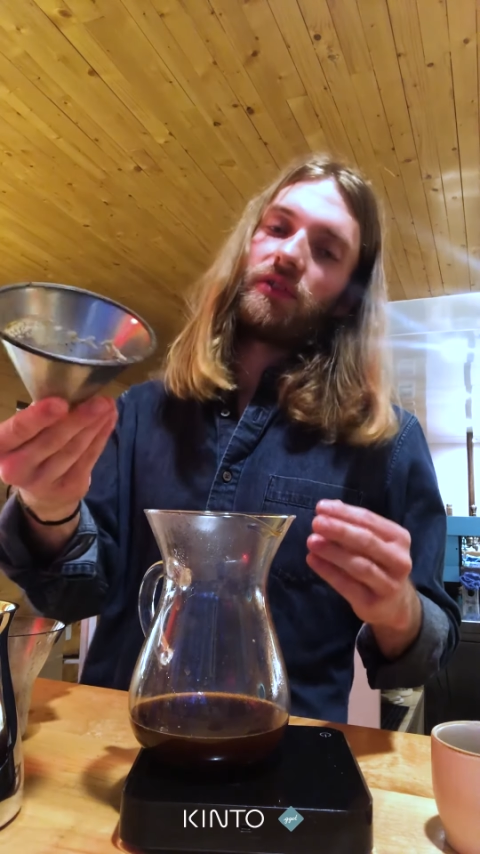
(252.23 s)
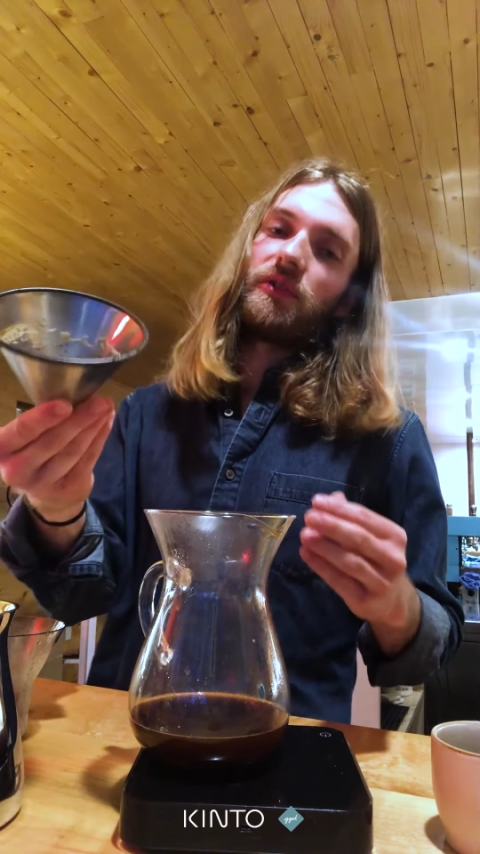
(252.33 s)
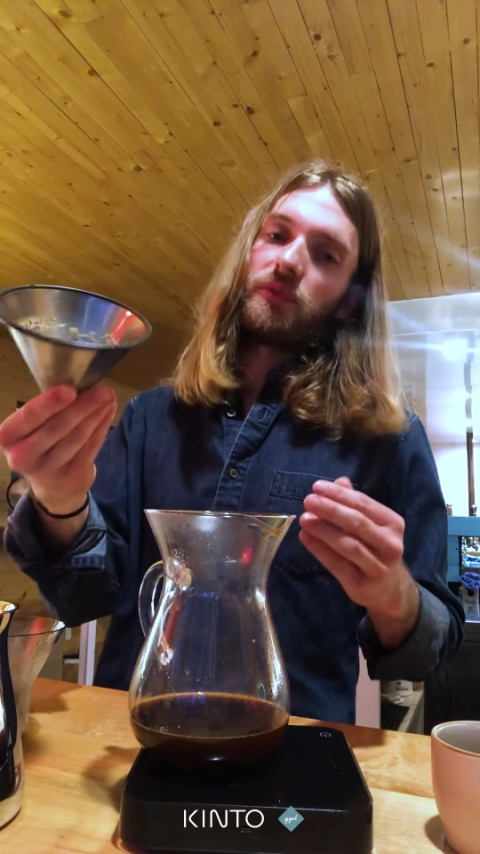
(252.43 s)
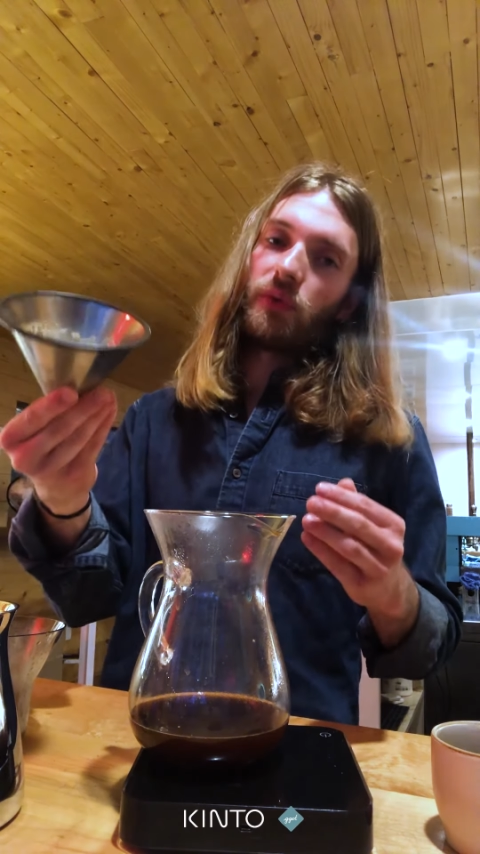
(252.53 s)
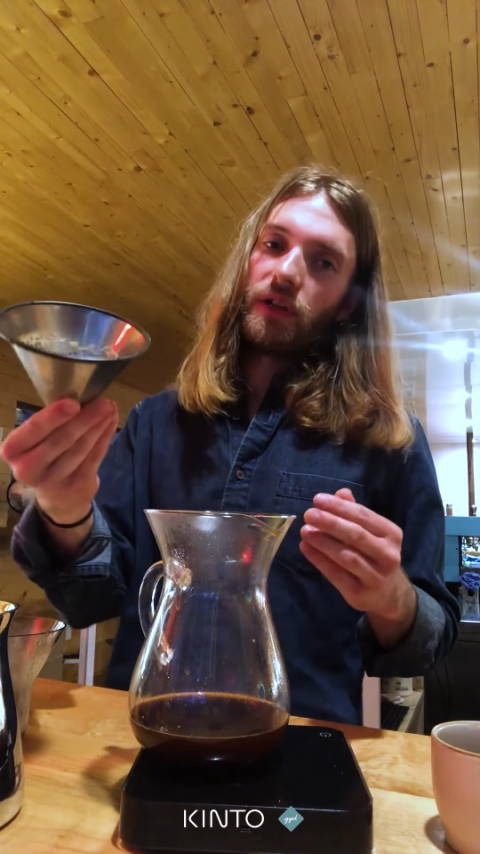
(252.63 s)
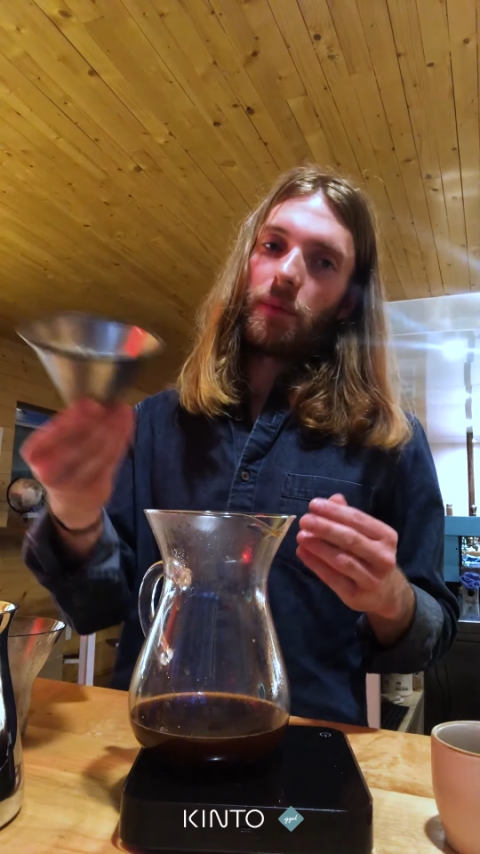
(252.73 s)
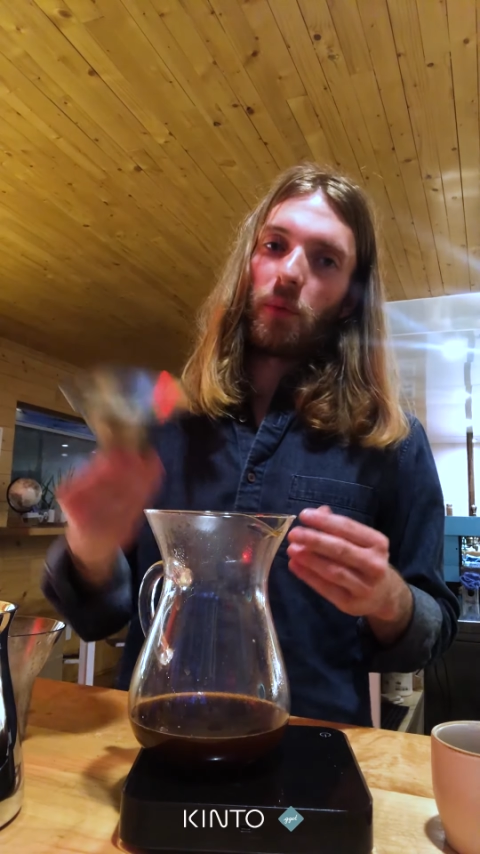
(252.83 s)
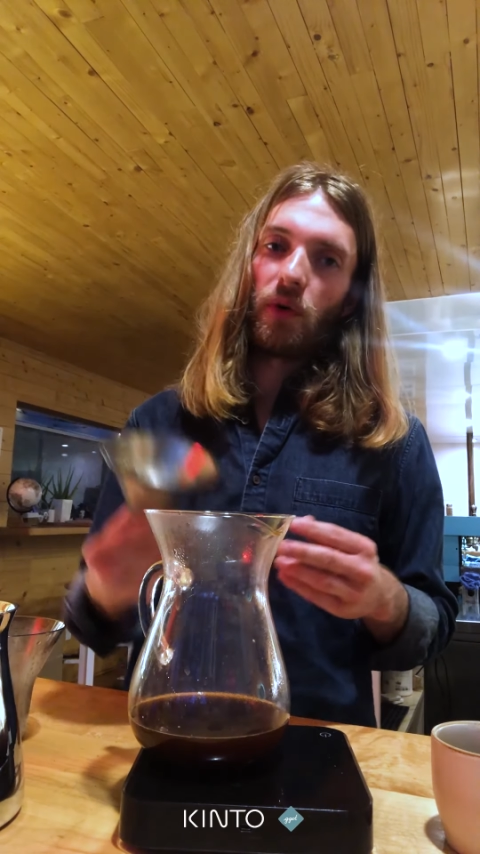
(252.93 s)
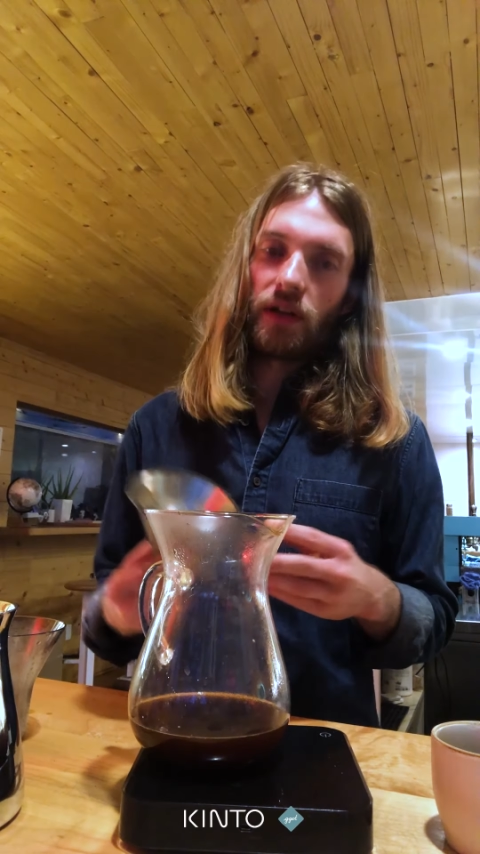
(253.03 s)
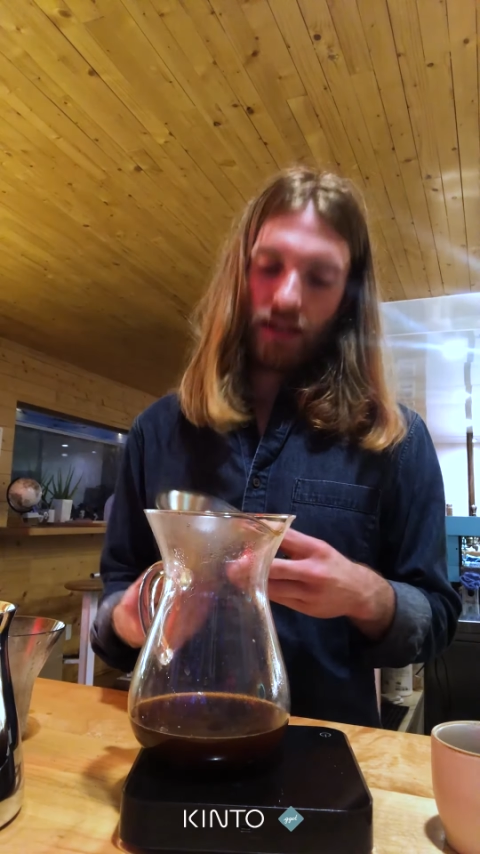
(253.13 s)
so it's really
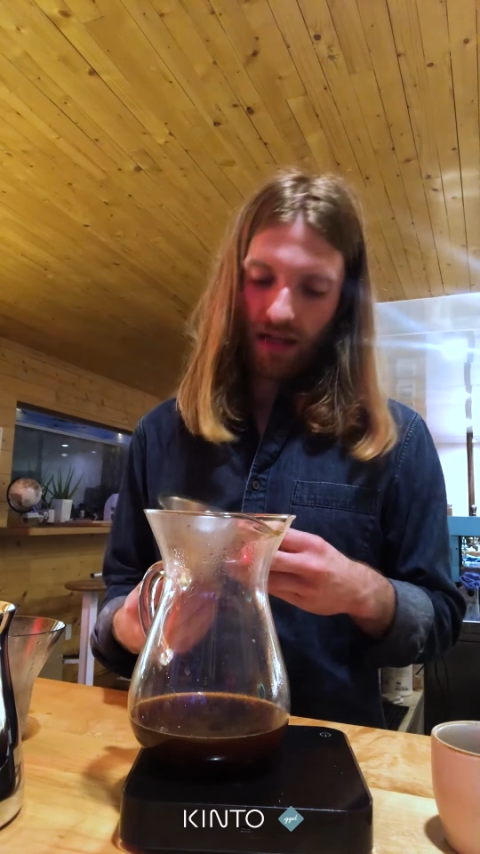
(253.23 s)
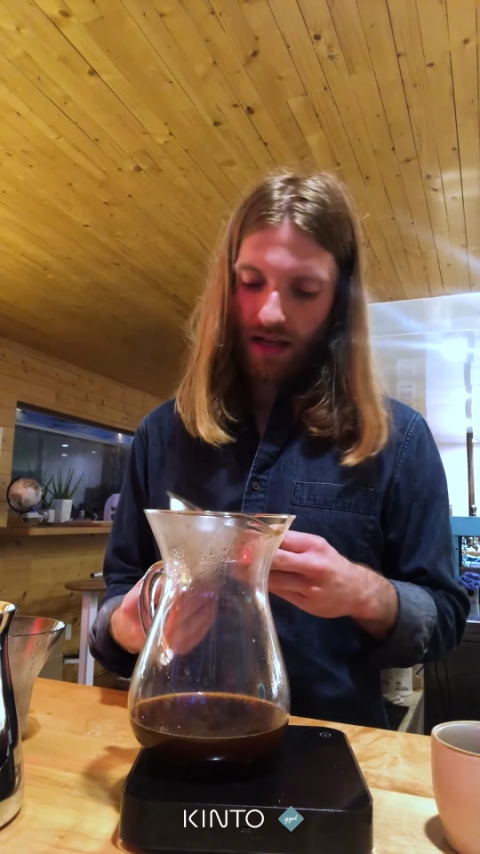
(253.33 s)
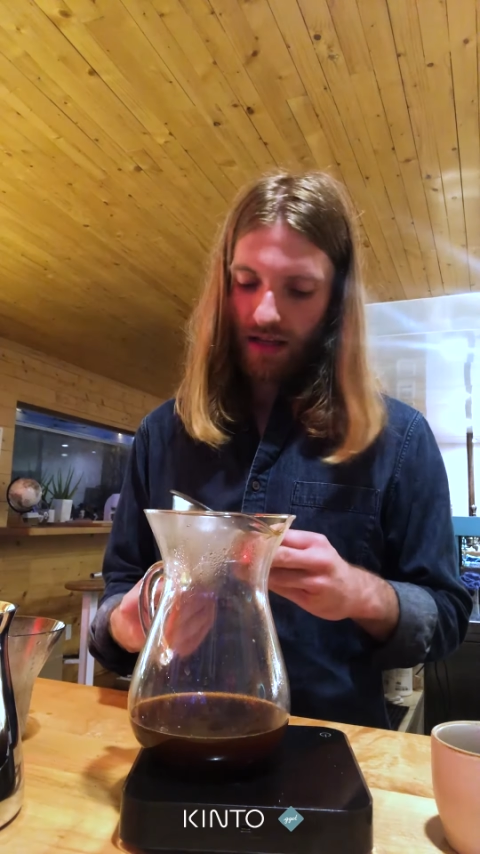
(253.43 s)
important